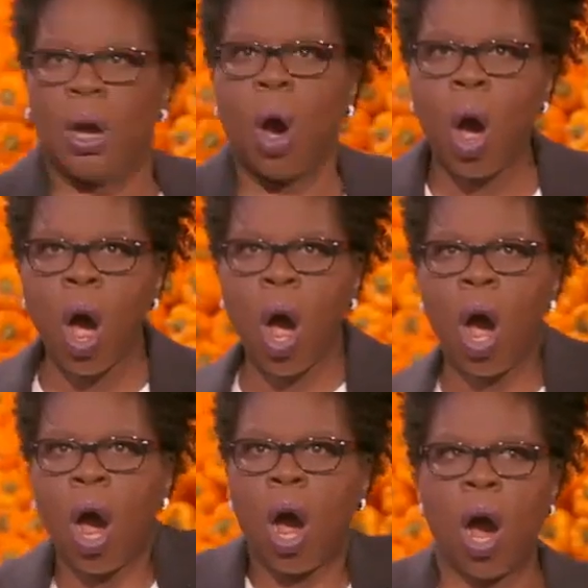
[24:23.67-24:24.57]

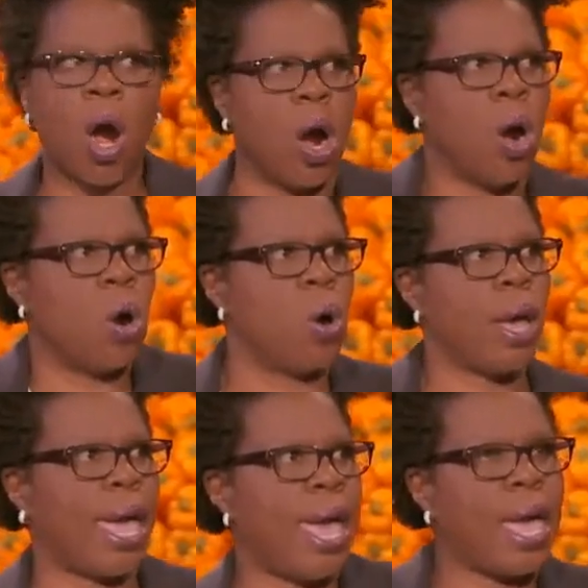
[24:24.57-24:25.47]
Oh, yes. Yes.
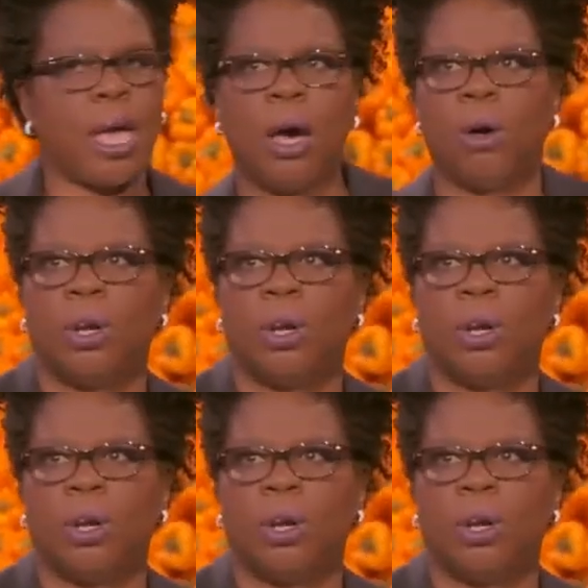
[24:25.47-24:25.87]
Oh. hell